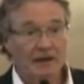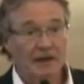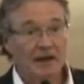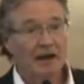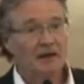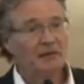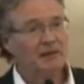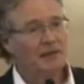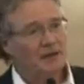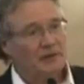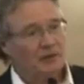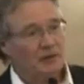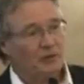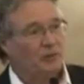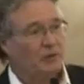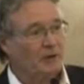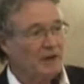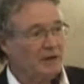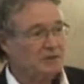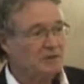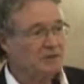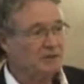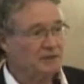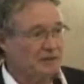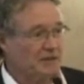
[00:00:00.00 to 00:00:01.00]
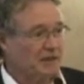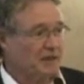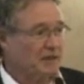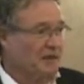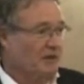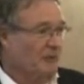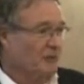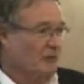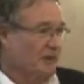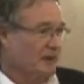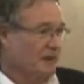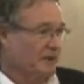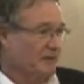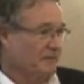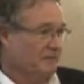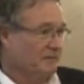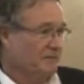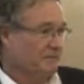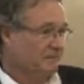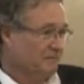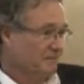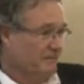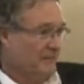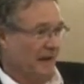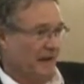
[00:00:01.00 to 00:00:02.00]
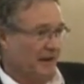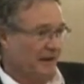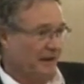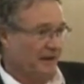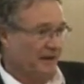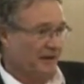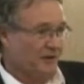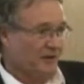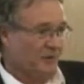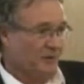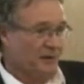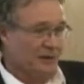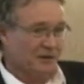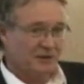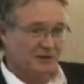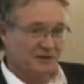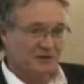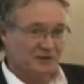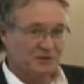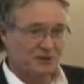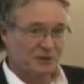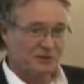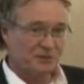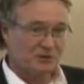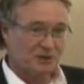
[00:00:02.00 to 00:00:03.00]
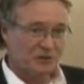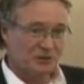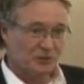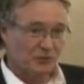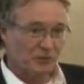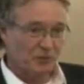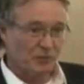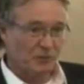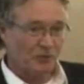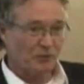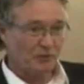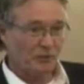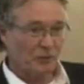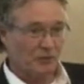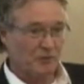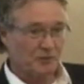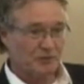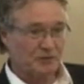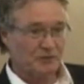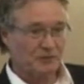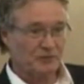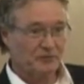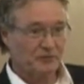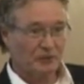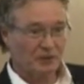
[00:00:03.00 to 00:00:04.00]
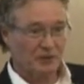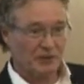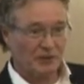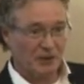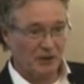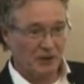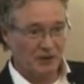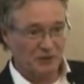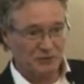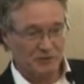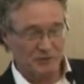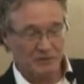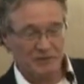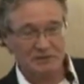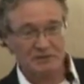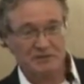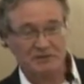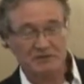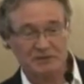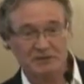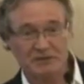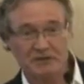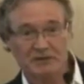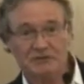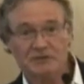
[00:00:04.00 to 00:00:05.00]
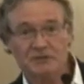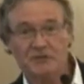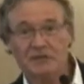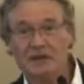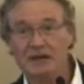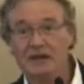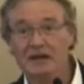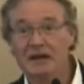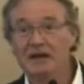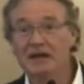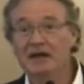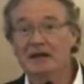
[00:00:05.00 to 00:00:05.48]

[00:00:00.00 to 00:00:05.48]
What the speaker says: I think they were actually saying they wanted that guy to be subject to a performance review and not so much themselves, but